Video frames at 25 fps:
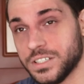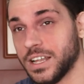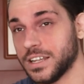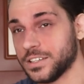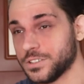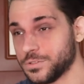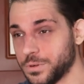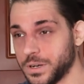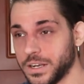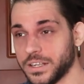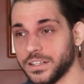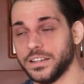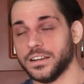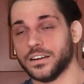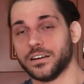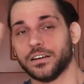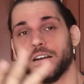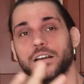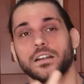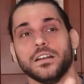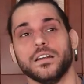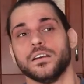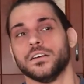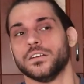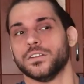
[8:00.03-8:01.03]
That's why
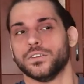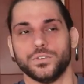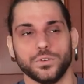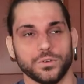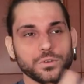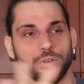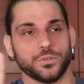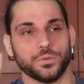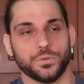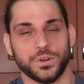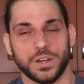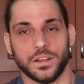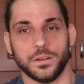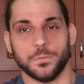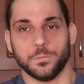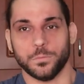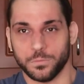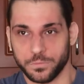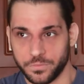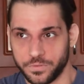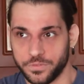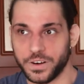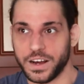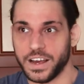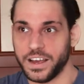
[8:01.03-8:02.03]
they're 2,
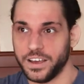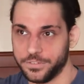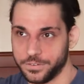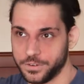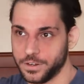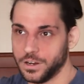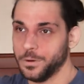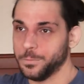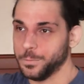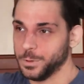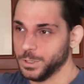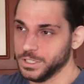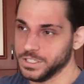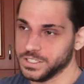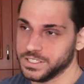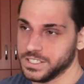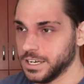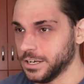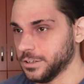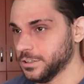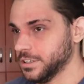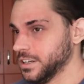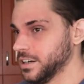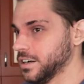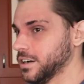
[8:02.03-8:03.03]
3, 5 companies
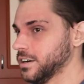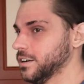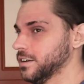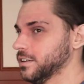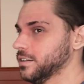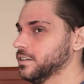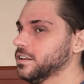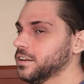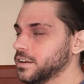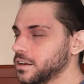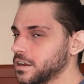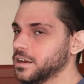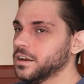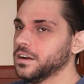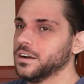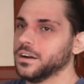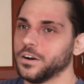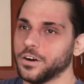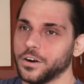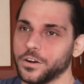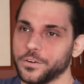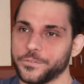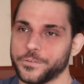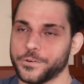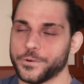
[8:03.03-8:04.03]
out there that
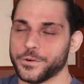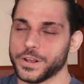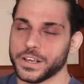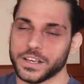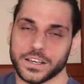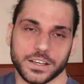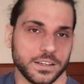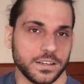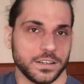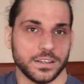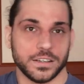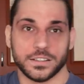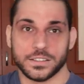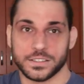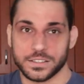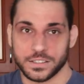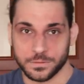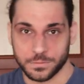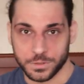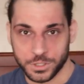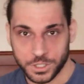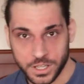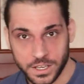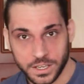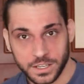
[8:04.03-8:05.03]
are offering
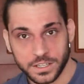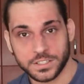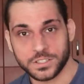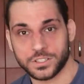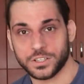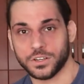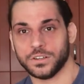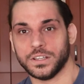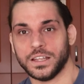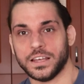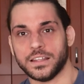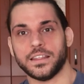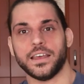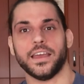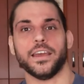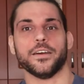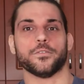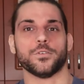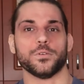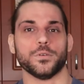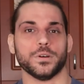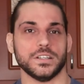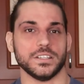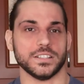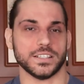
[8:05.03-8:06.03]
some shtick so that
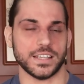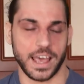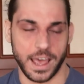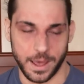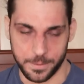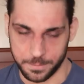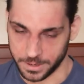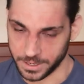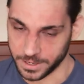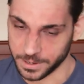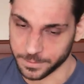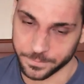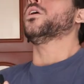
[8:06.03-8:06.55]
everyone is happy.